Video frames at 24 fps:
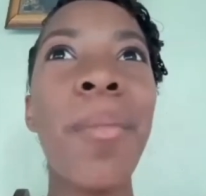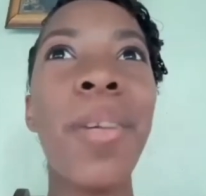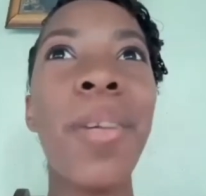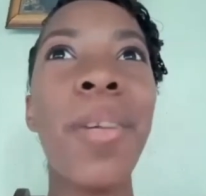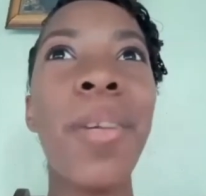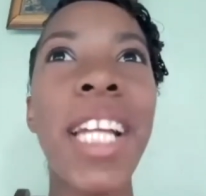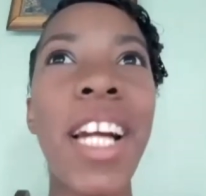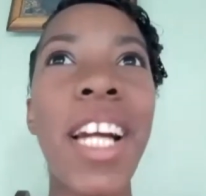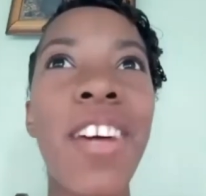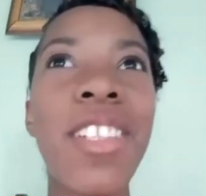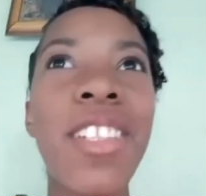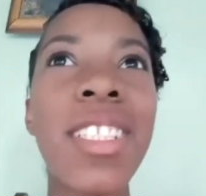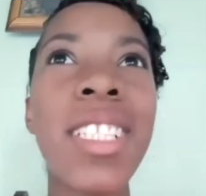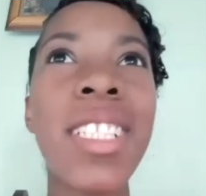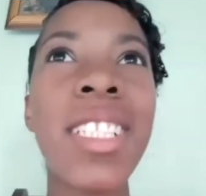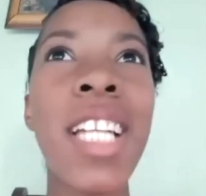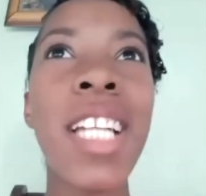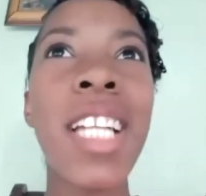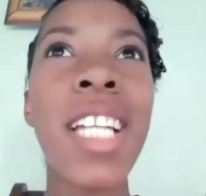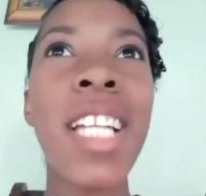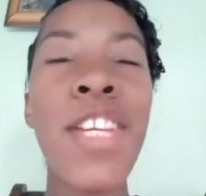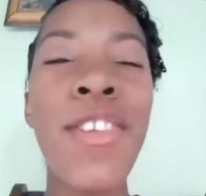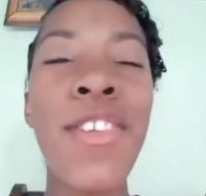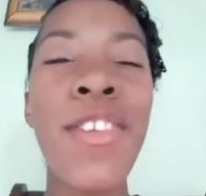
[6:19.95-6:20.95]
But like
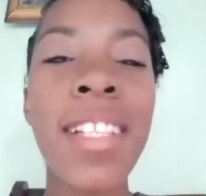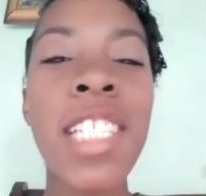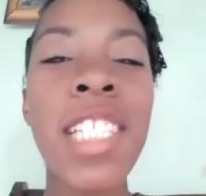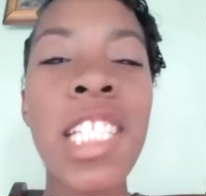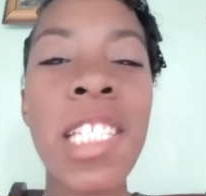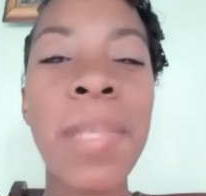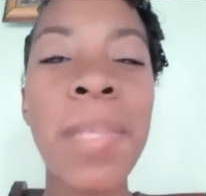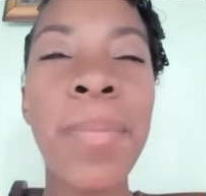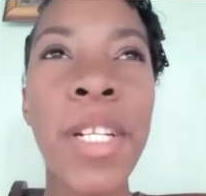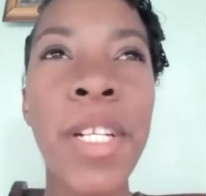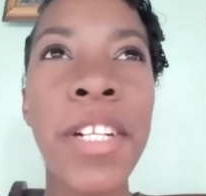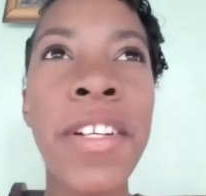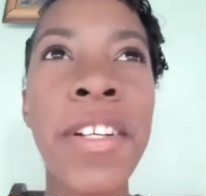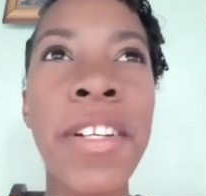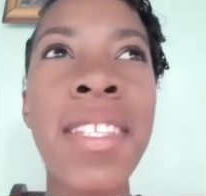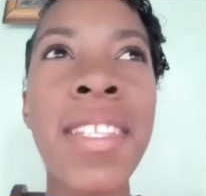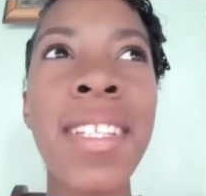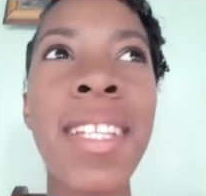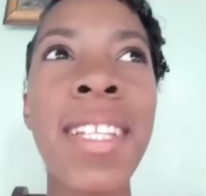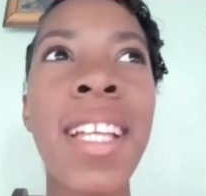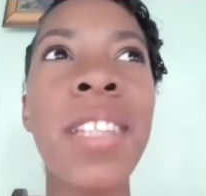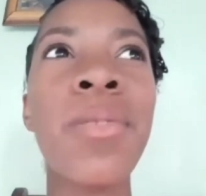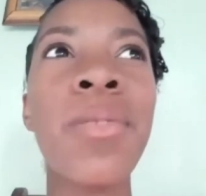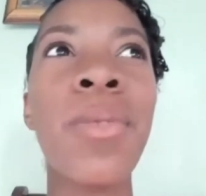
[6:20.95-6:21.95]
until you
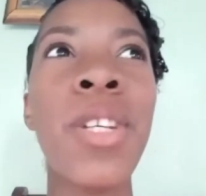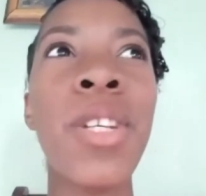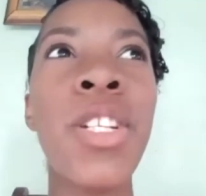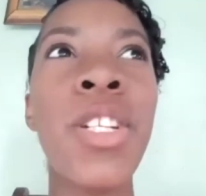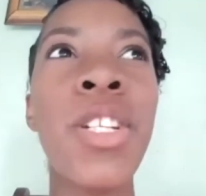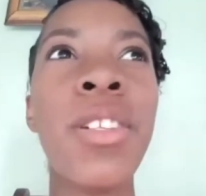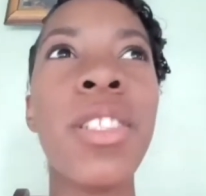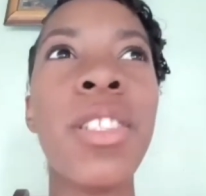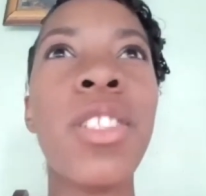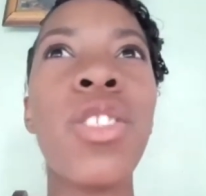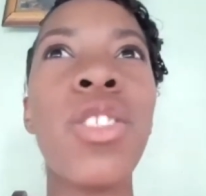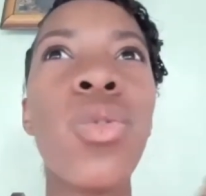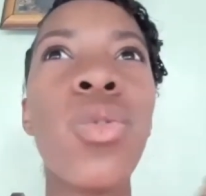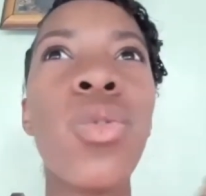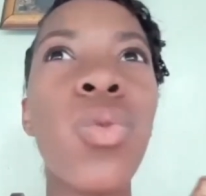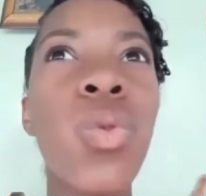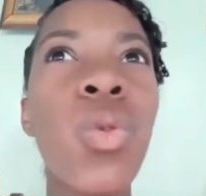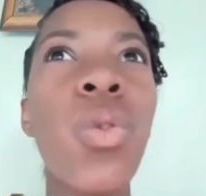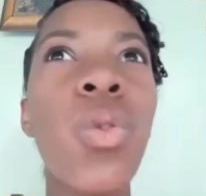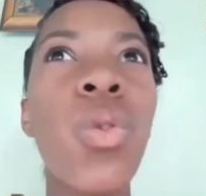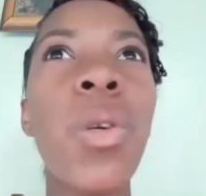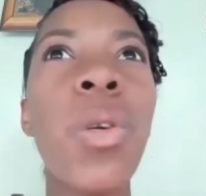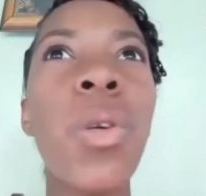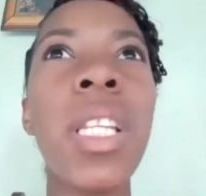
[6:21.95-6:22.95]
experience it, that's why you could
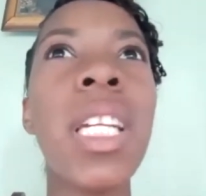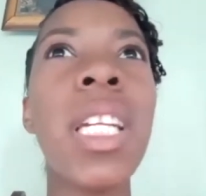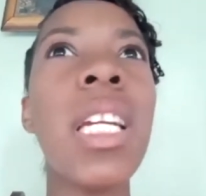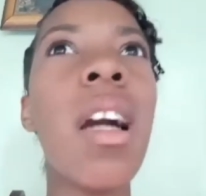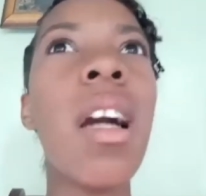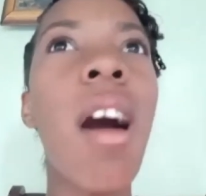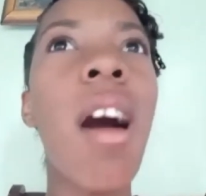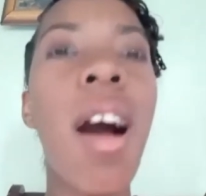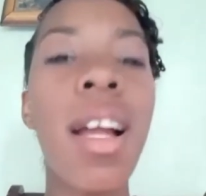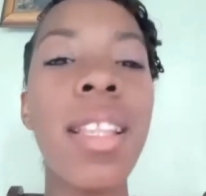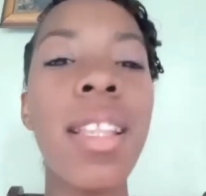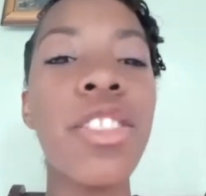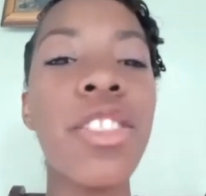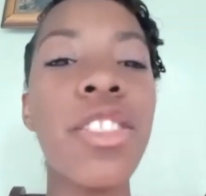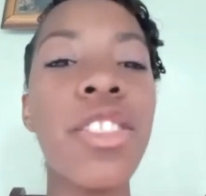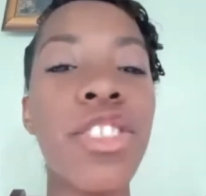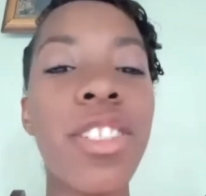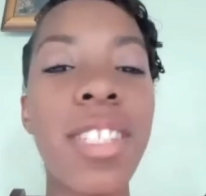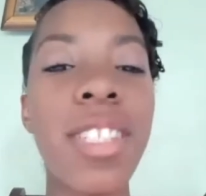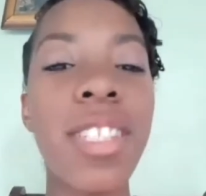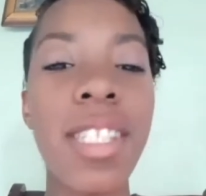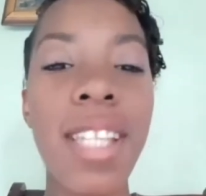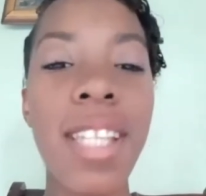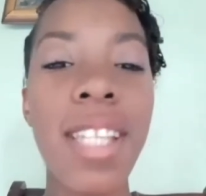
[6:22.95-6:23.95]
truly
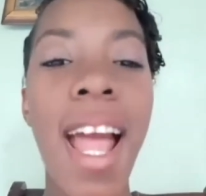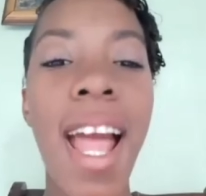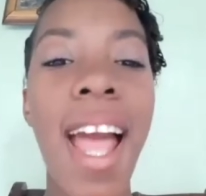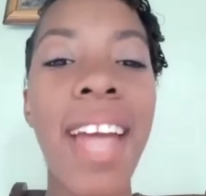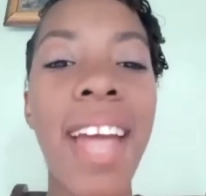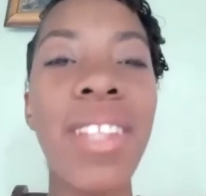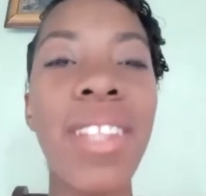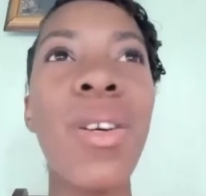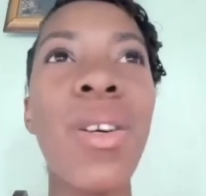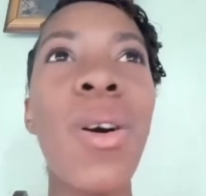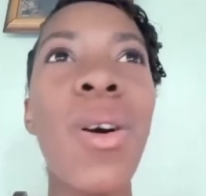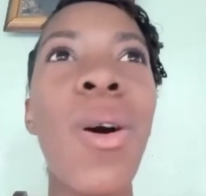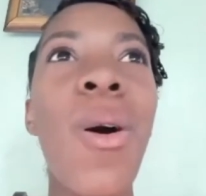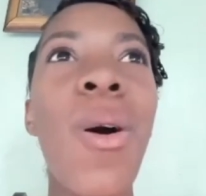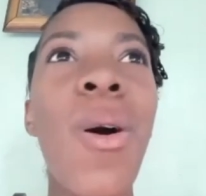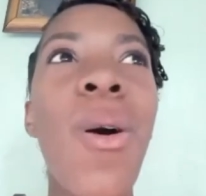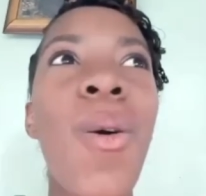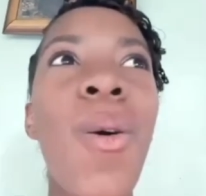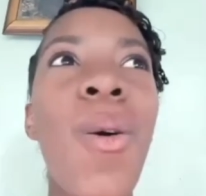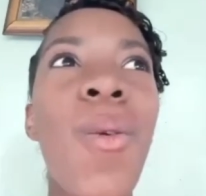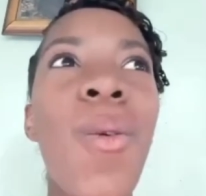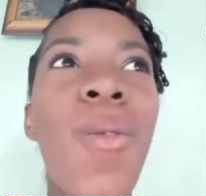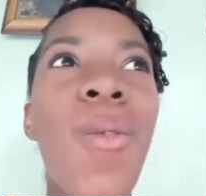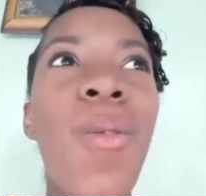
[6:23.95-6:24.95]
understand
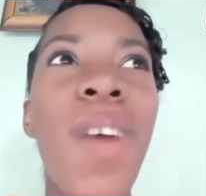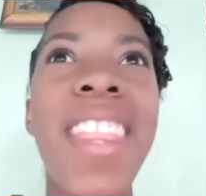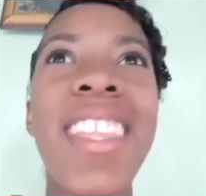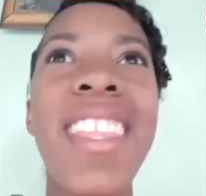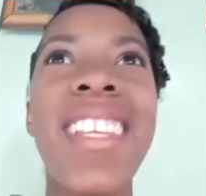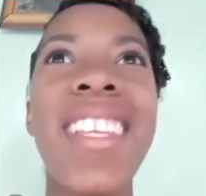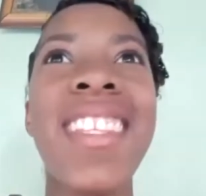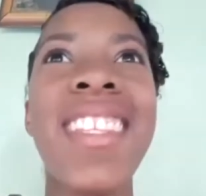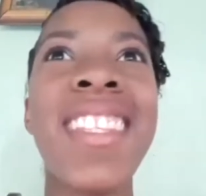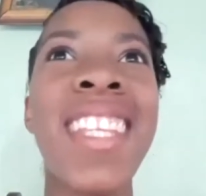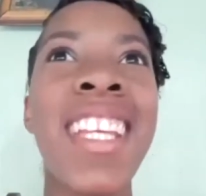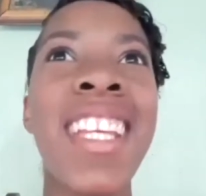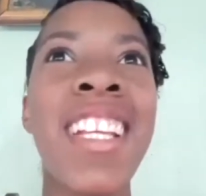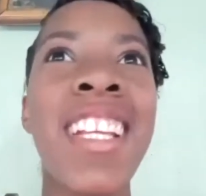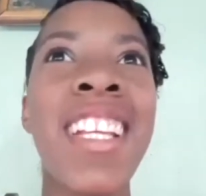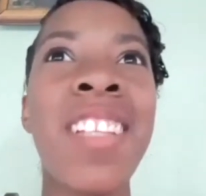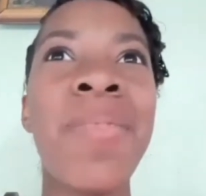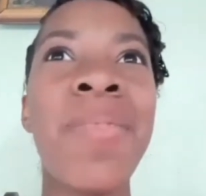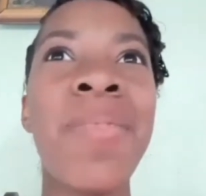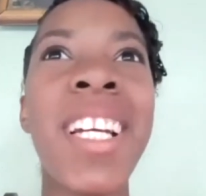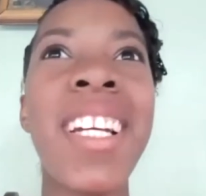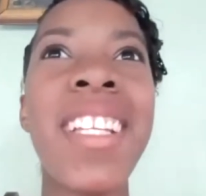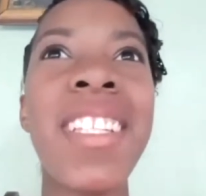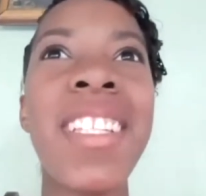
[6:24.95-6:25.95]
what this thing is,
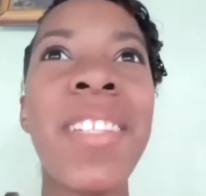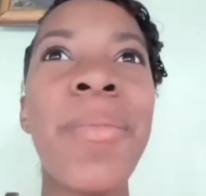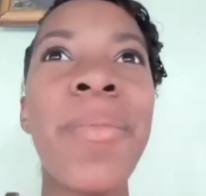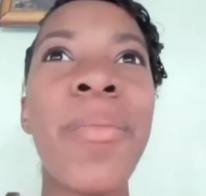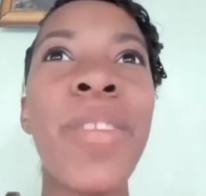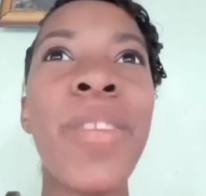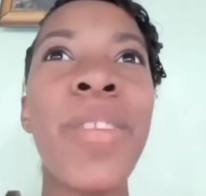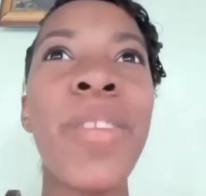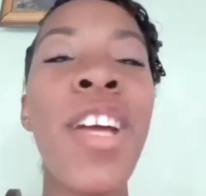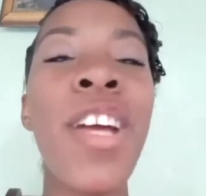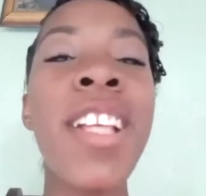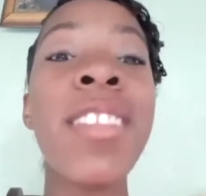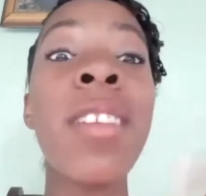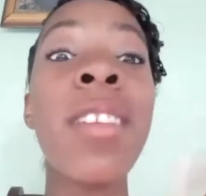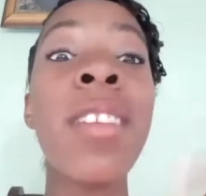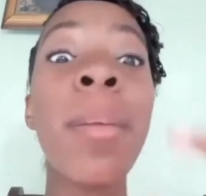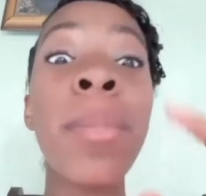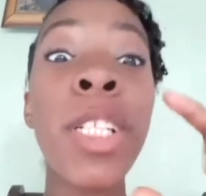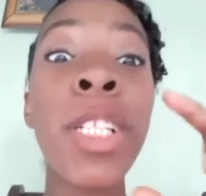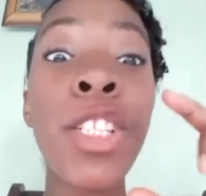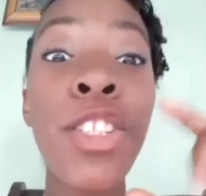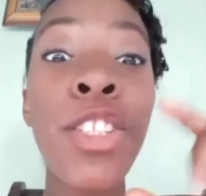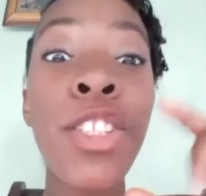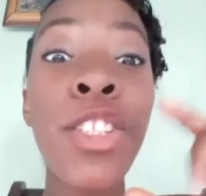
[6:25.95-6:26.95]
because it's
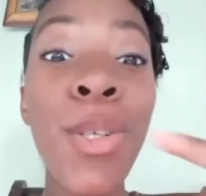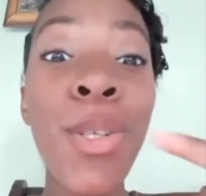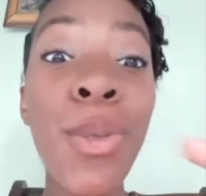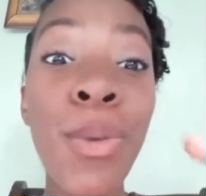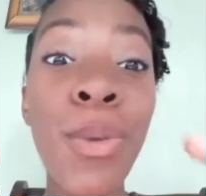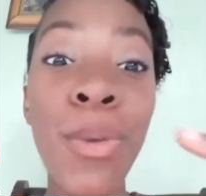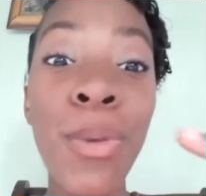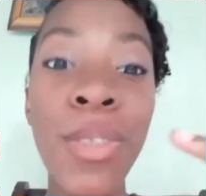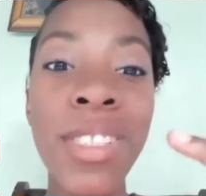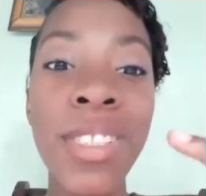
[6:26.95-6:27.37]
something new.